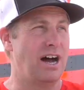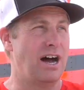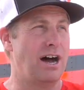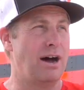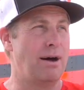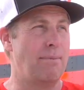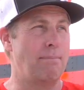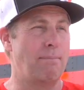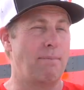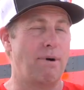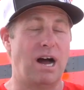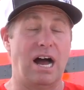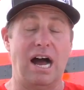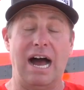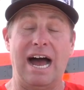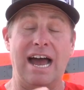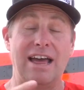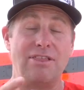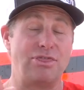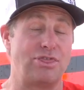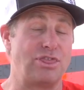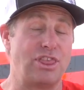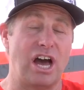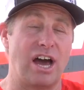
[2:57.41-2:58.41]
Uh,
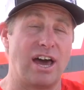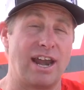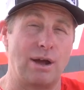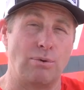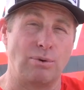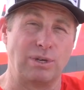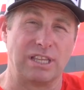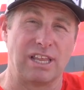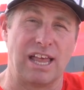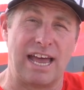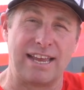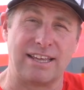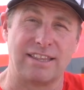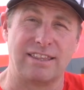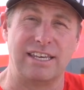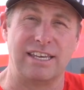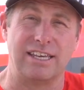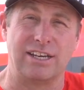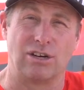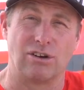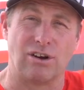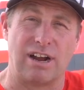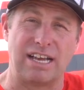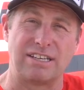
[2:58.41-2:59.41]
I thought I liked
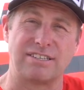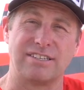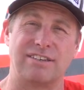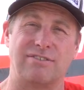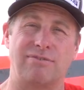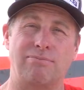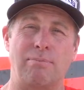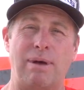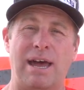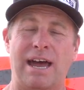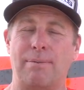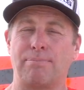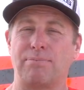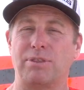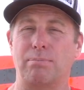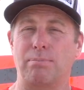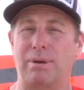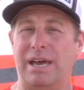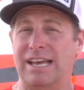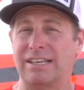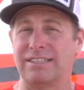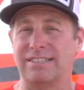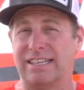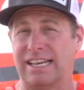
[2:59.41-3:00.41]
the aggressive map the
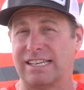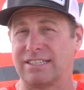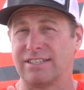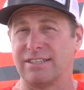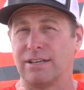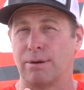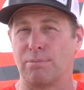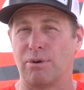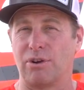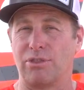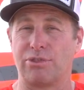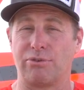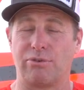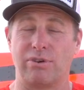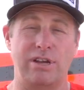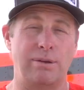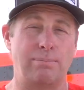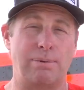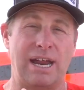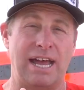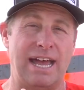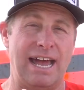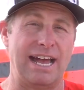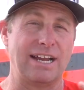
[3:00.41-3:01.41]
best, that's number three,
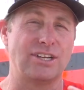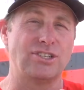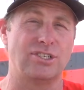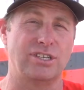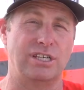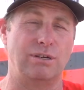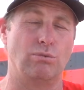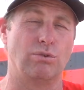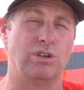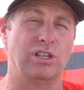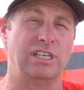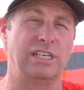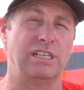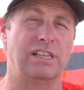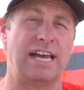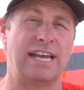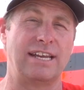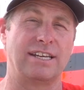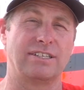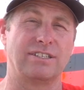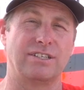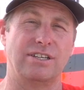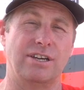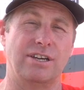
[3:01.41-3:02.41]
but I actually really liked